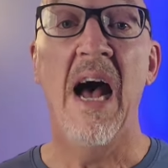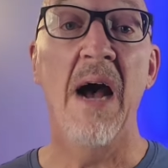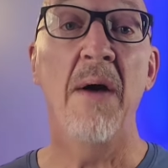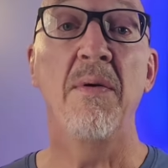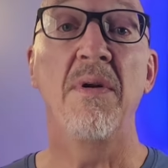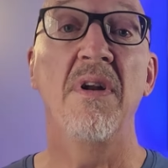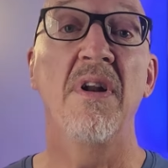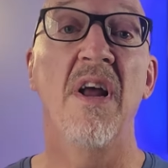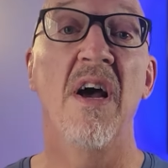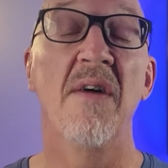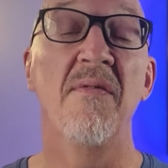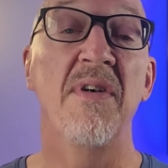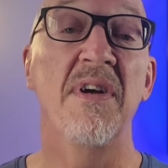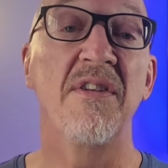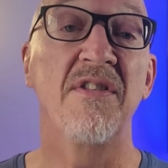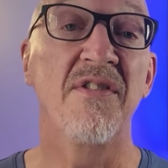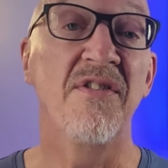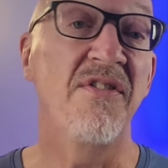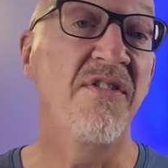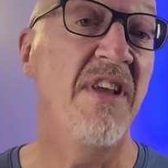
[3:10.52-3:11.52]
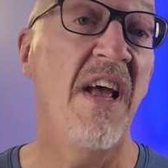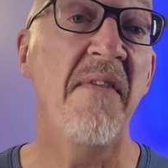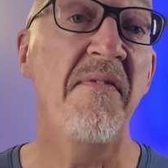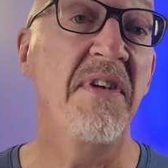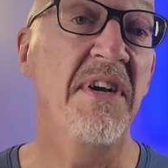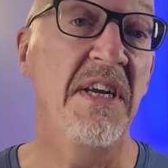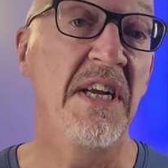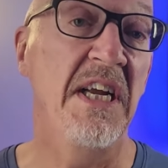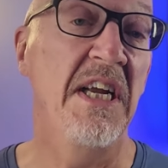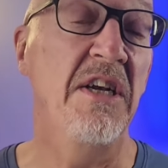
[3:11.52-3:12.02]
I would love a
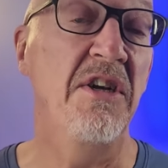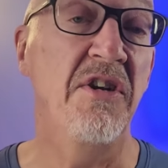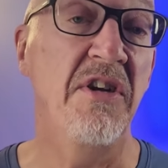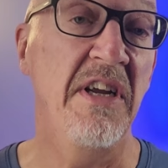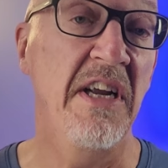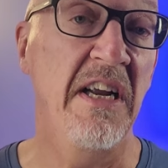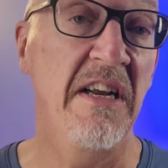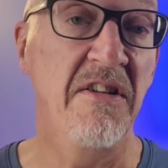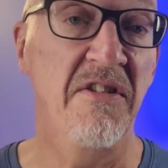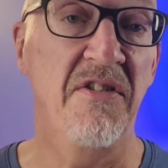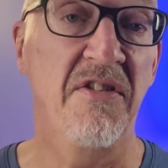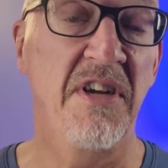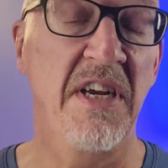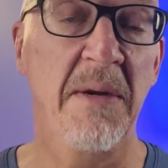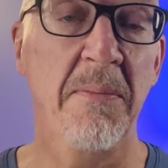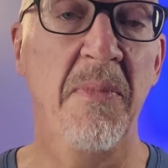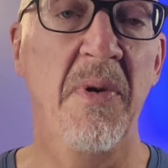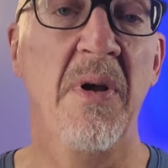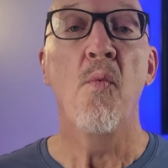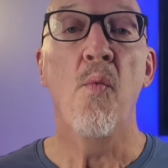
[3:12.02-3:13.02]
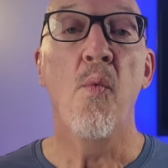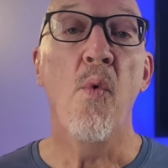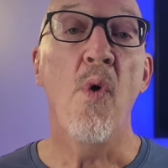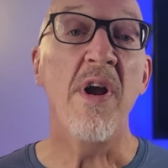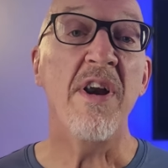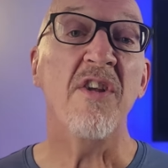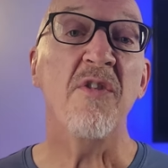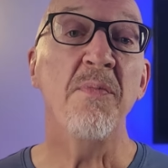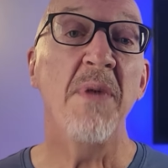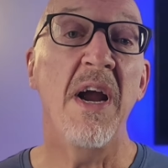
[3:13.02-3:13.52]
seven inch inseam.
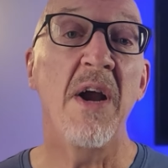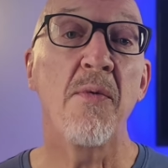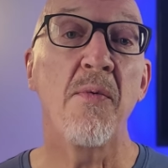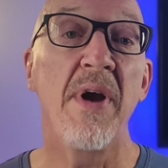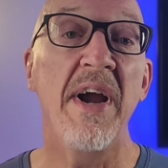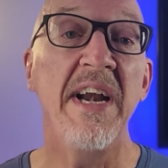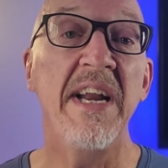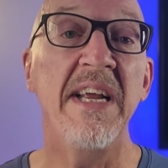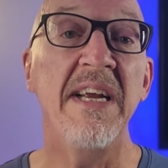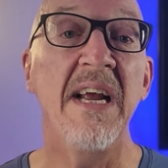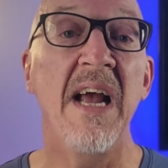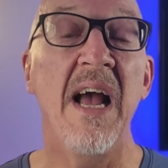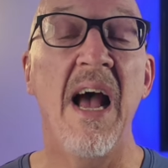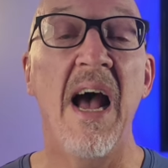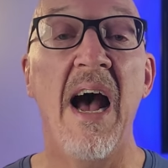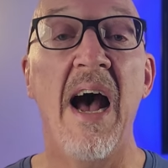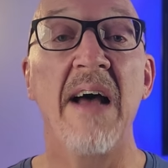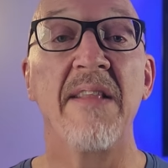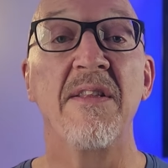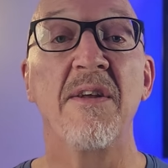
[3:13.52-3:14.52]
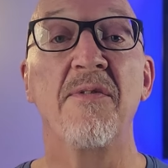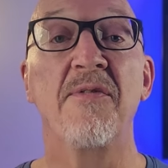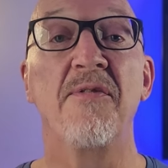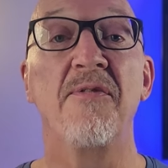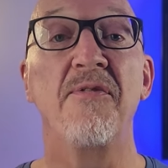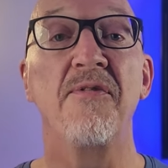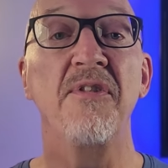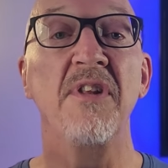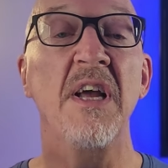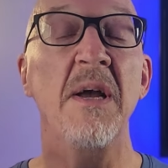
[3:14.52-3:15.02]
What is my rating on the
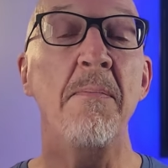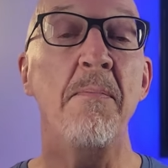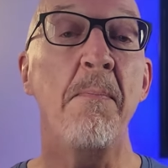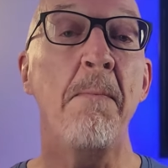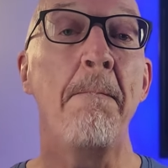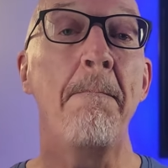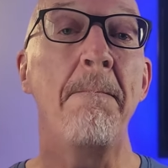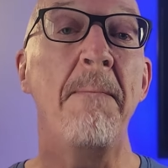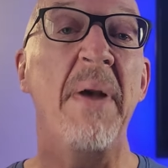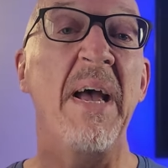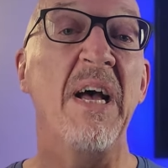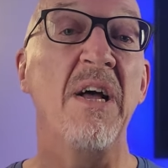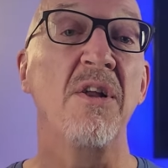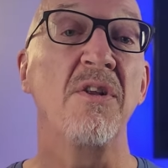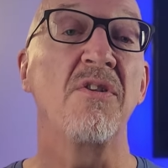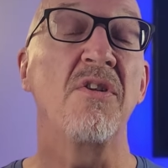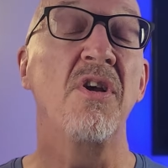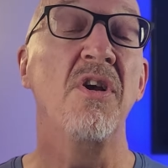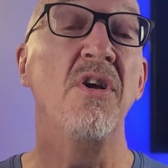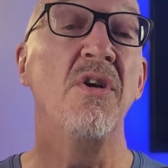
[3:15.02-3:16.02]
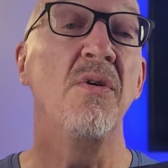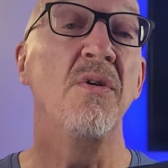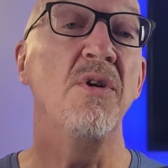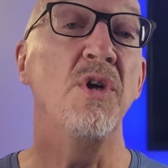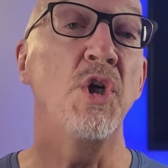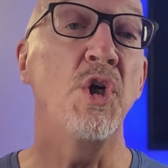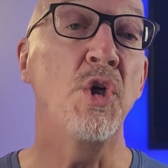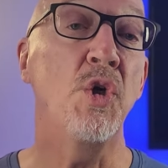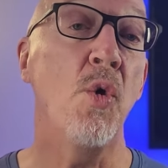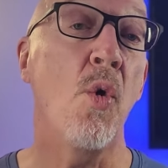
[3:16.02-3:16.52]
FlipBelt
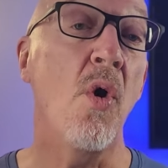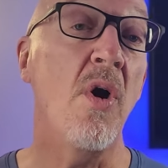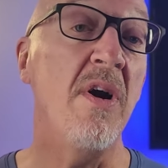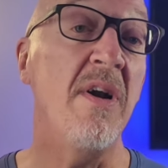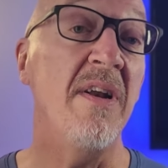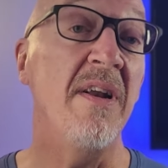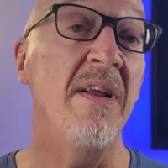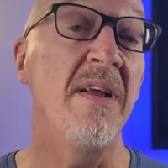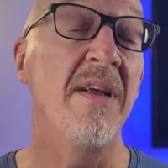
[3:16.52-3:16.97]
Short?